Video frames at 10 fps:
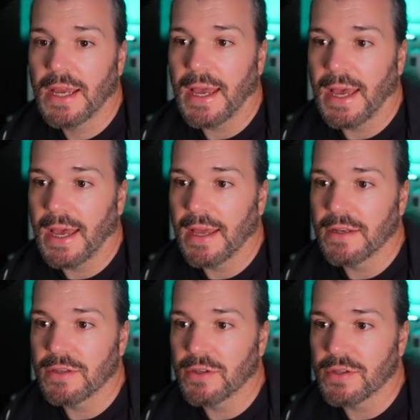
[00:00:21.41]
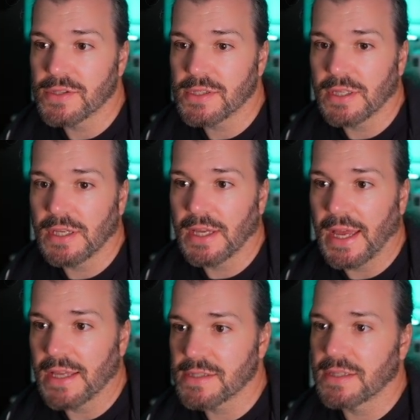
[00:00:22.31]
and you can see it
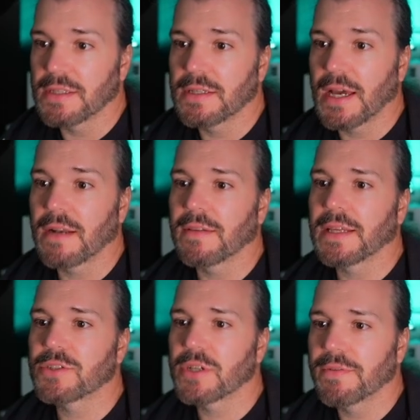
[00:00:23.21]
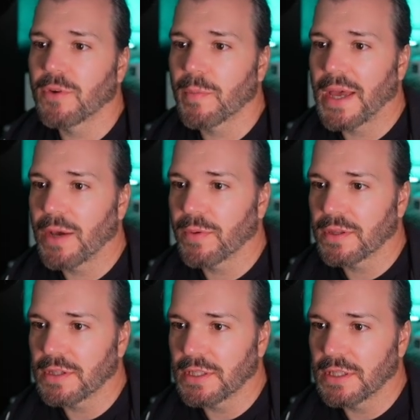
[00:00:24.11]
has the kind of LinkTree format
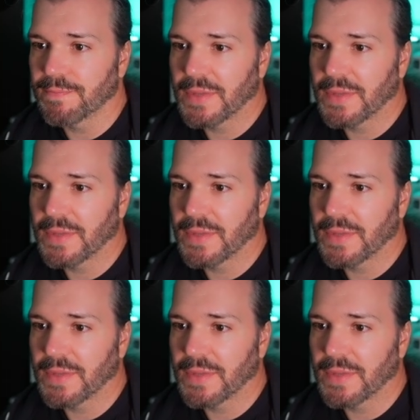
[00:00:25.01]
with the